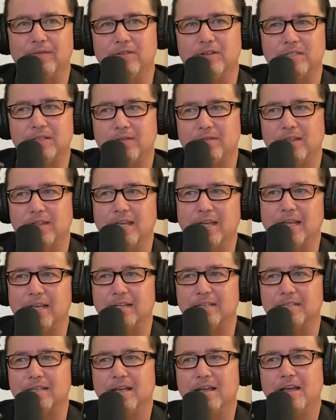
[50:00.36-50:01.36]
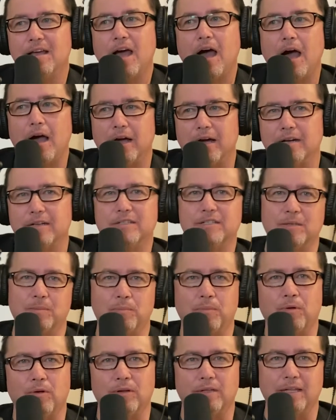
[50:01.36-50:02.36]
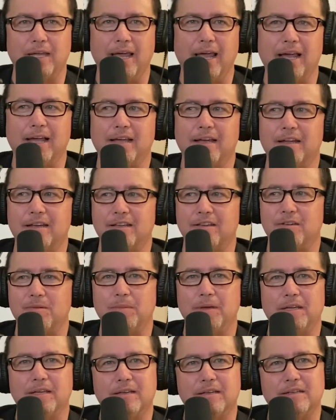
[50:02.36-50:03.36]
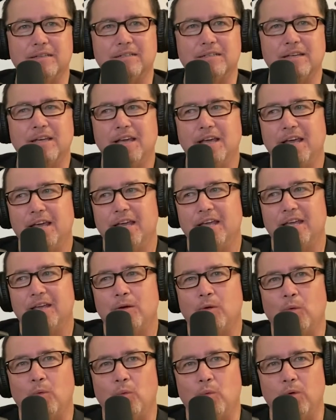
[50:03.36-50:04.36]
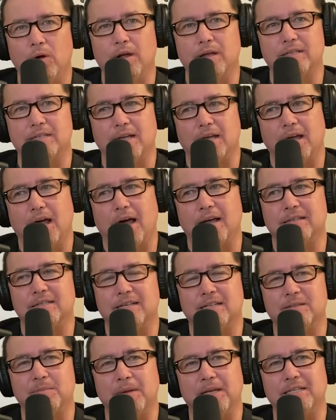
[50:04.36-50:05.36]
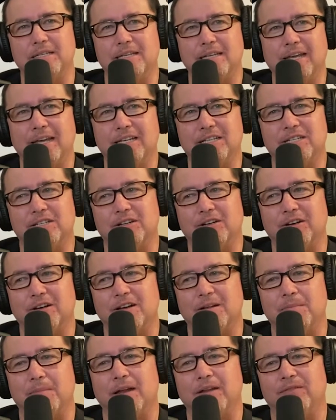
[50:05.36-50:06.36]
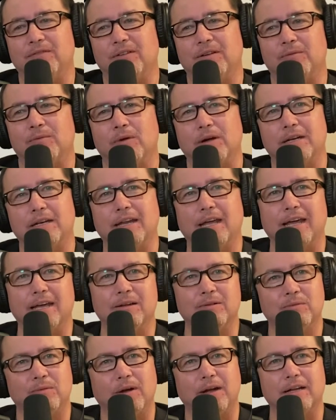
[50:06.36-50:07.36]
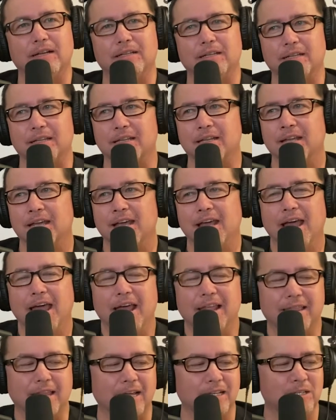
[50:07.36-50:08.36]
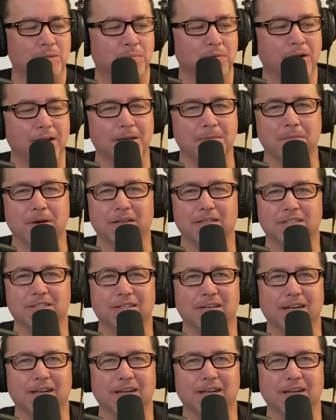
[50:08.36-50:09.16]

of things, I'm going to support the heck out of you, because us as Métis Nation are going to benefit one day, right? And that's pretty much